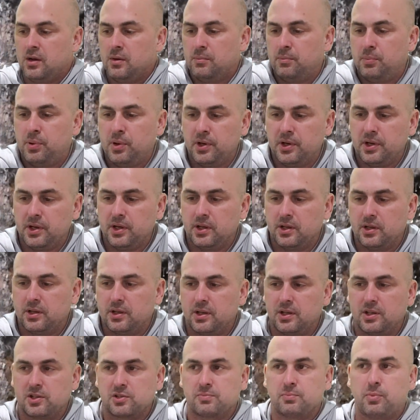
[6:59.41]
put it in
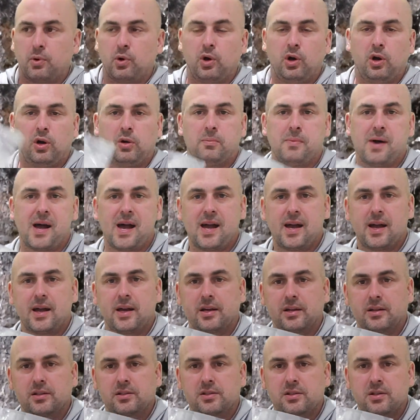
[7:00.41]
these boil
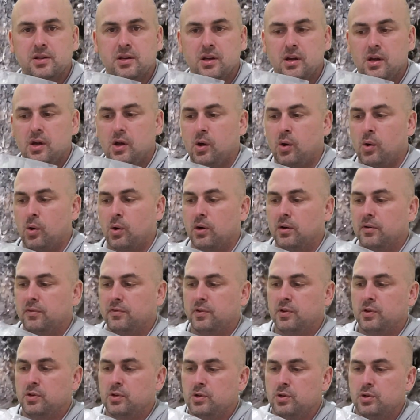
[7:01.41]
bags, or if
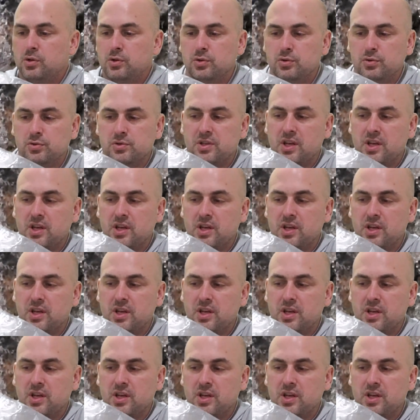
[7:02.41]
you use